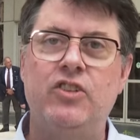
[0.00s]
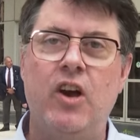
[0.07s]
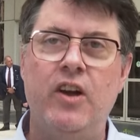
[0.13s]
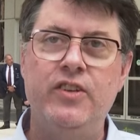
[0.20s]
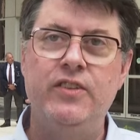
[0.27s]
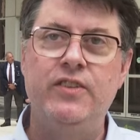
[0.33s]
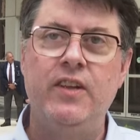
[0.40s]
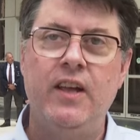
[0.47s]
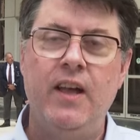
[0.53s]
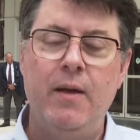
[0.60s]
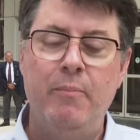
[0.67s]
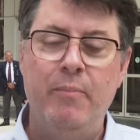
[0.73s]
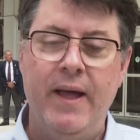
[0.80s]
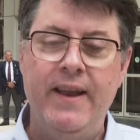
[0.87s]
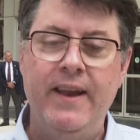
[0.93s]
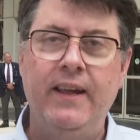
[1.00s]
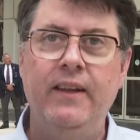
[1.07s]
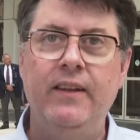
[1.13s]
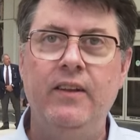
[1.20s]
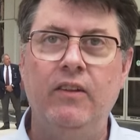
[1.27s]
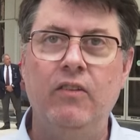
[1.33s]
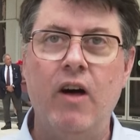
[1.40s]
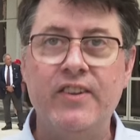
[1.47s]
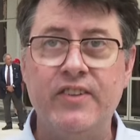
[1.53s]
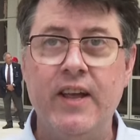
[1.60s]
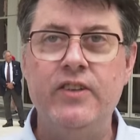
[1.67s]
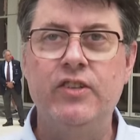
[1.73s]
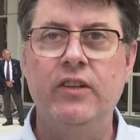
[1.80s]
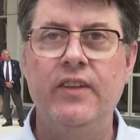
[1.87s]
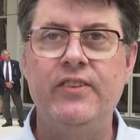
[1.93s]
charges pending in Los
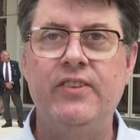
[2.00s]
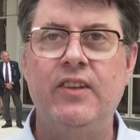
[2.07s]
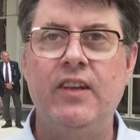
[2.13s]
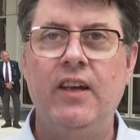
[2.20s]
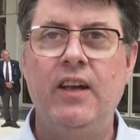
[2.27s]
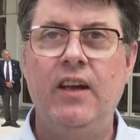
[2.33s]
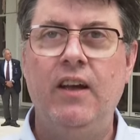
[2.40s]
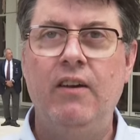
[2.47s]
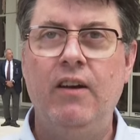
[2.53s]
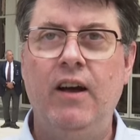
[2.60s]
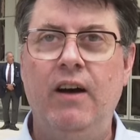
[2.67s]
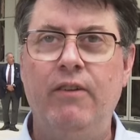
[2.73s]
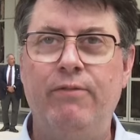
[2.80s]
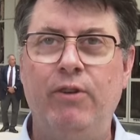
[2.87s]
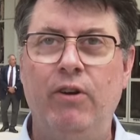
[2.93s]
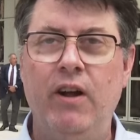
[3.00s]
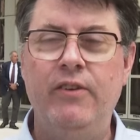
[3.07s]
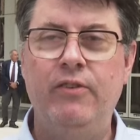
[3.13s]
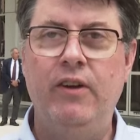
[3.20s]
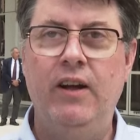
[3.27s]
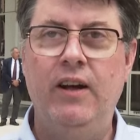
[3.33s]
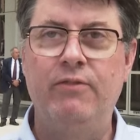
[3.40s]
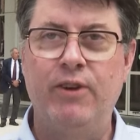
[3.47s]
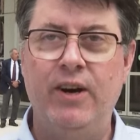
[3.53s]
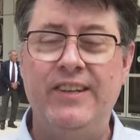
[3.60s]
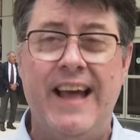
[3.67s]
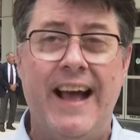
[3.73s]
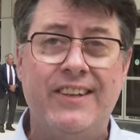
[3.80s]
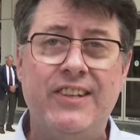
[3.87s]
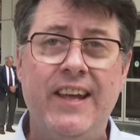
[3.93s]
Angeles uh, for, uh, for a
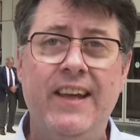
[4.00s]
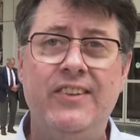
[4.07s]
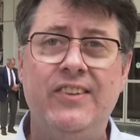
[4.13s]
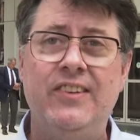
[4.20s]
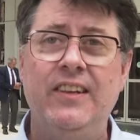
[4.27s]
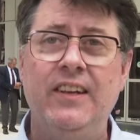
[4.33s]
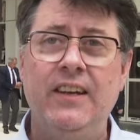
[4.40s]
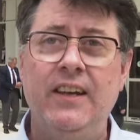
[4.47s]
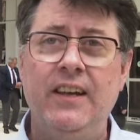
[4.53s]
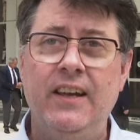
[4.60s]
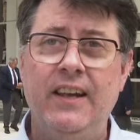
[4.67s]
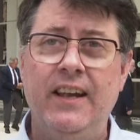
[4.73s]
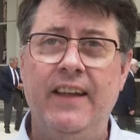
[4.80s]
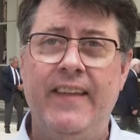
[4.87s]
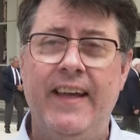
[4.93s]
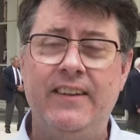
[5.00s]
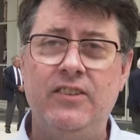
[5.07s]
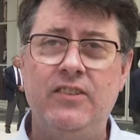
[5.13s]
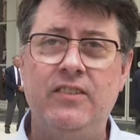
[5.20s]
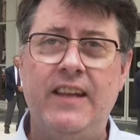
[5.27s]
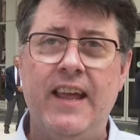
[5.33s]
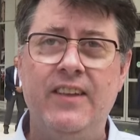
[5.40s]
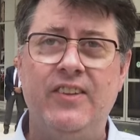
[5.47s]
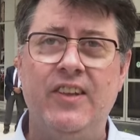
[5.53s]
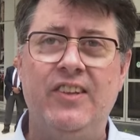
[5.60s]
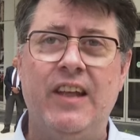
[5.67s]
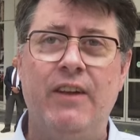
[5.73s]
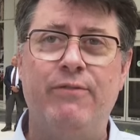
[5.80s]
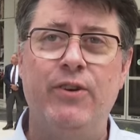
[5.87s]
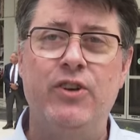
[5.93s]
tax case, and that case is
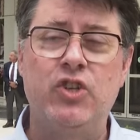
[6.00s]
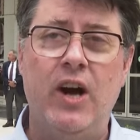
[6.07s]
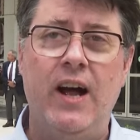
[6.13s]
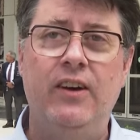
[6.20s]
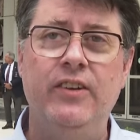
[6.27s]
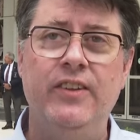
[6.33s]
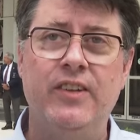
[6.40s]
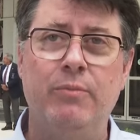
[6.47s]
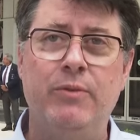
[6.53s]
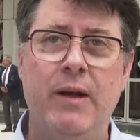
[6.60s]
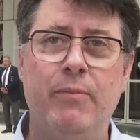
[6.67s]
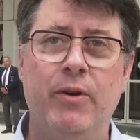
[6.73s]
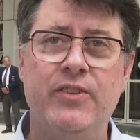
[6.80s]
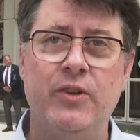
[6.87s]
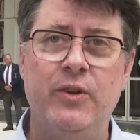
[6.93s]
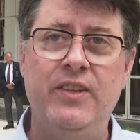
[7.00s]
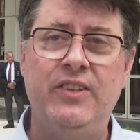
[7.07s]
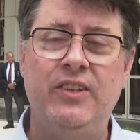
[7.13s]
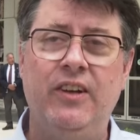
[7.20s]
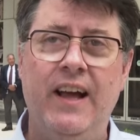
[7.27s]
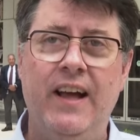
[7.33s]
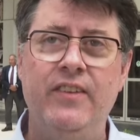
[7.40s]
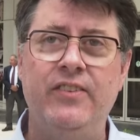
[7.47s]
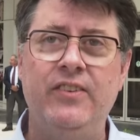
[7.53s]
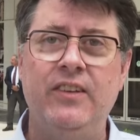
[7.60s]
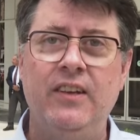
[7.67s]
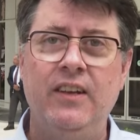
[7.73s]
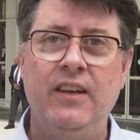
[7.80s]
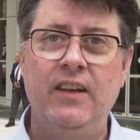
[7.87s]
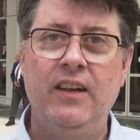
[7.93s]
set for trial in September. So he still has
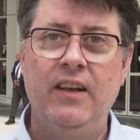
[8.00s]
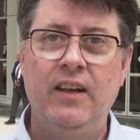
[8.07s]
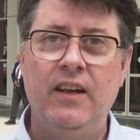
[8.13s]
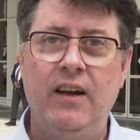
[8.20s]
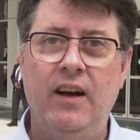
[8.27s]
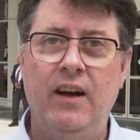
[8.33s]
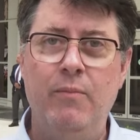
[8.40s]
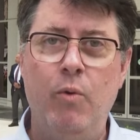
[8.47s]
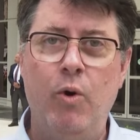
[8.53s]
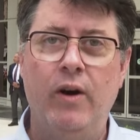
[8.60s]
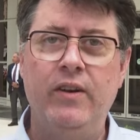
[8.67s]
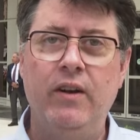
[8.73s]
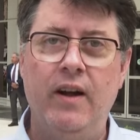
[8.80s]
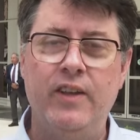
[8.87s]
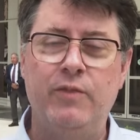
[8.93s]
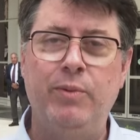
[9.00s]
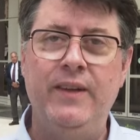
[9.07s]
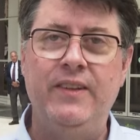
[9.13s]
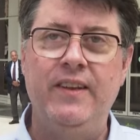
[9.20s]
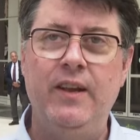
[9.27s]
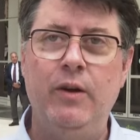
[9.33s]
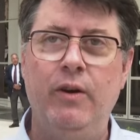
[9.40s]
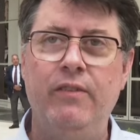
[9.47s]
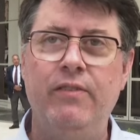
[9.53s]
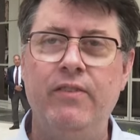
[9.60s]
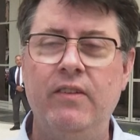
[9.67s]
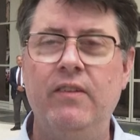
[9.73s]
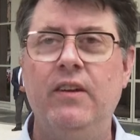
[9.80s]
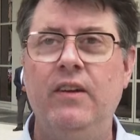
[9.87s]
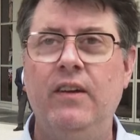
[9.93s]
uh, more on his plate to deal with
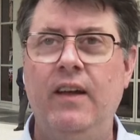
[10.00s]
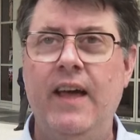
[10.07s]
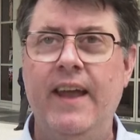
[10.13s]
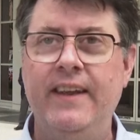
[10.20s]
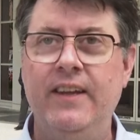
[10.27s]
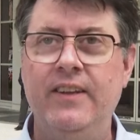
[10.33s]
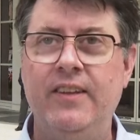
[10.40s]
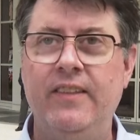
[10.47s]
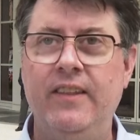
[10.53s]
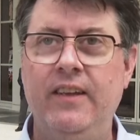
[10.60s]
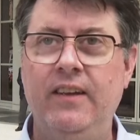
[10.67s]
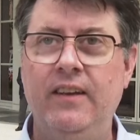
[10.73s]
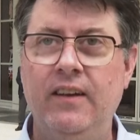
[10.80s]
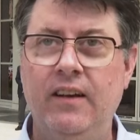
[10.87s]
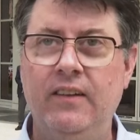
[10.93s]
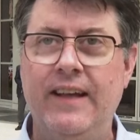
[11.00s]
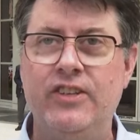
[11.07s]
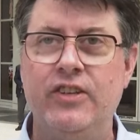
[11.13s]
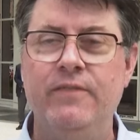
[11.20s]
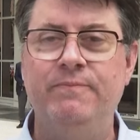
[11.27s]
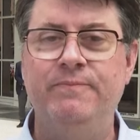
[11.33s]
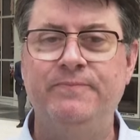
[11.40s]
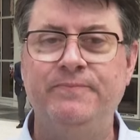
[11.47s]
heading into the election.